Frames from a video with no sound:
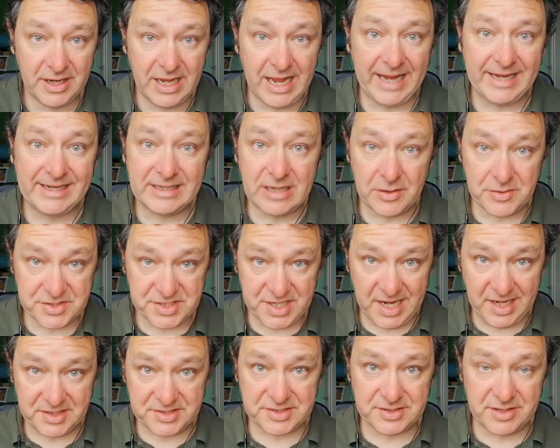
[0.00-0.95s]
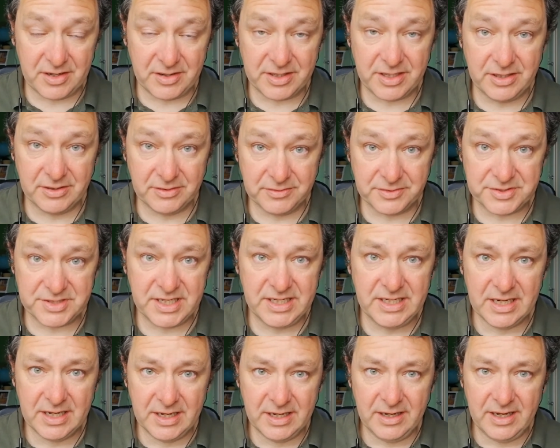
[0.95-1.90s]
Anglo-Saxon archaeology,
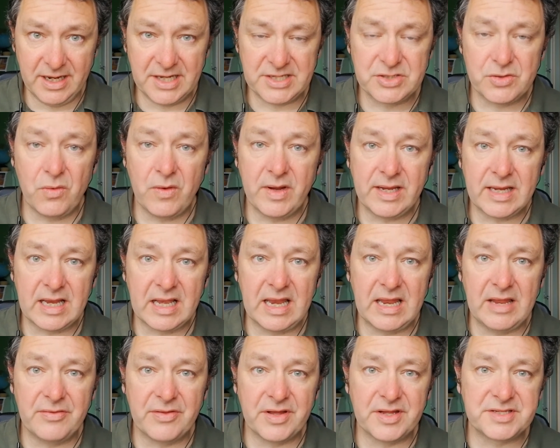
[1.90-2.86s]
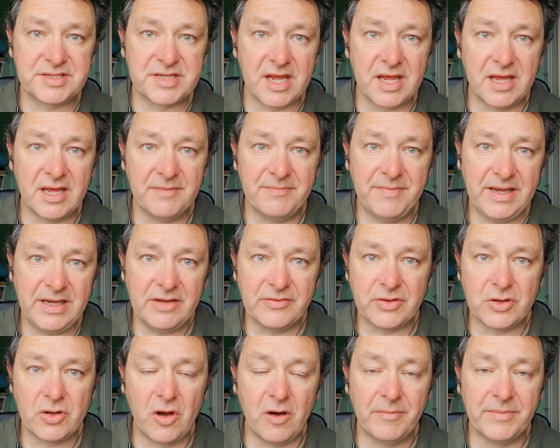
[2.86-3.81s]
it's quite clear that many of
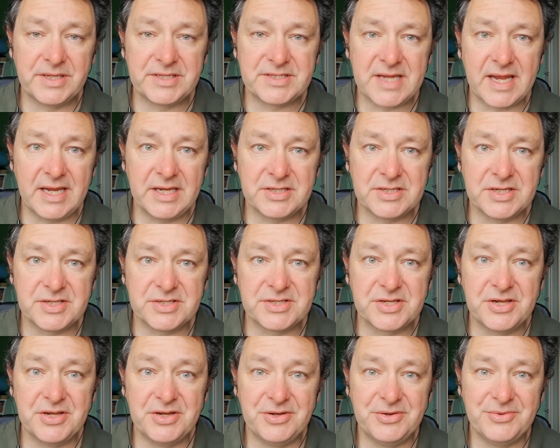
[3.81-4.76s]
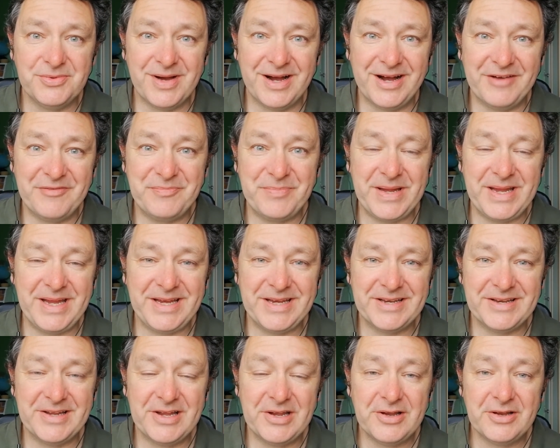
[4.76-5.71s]
the commentators who have
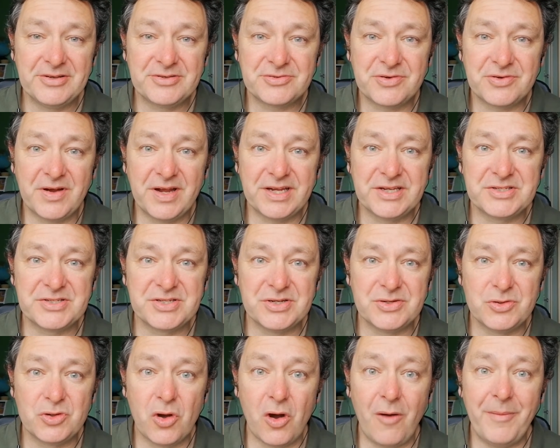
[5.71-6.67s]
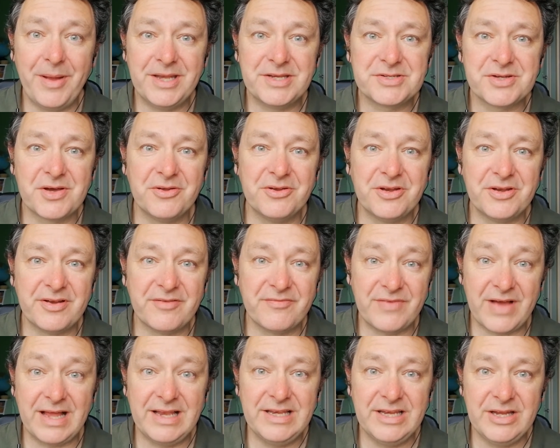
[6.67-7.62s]
been trying to comment on and
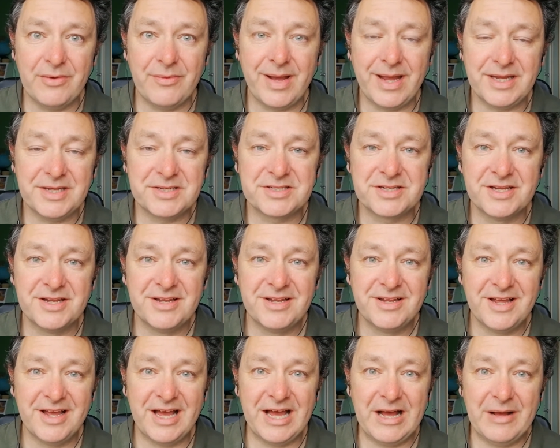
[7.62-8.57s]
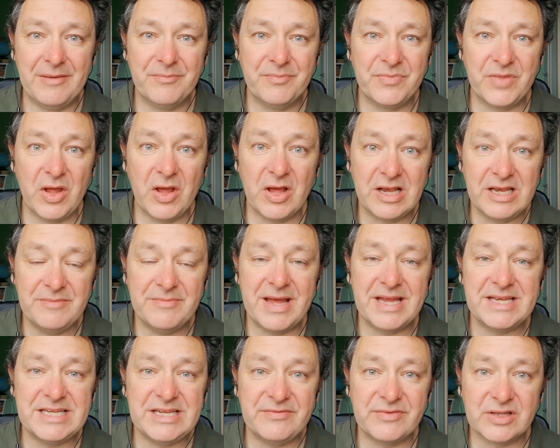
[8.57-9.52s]
evaluate early
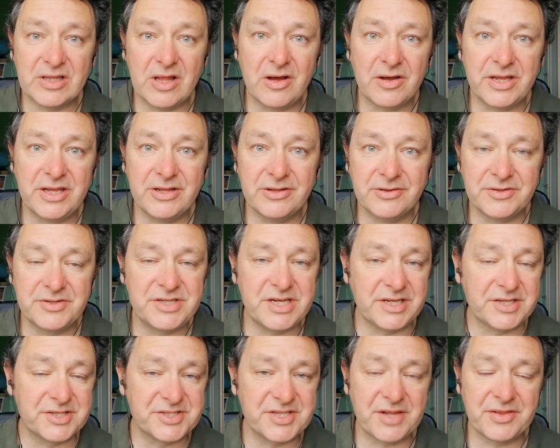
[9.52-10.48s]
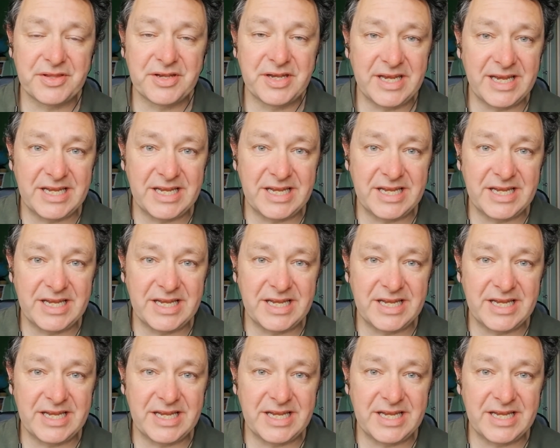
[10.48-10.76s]
medieval archaeology in southern and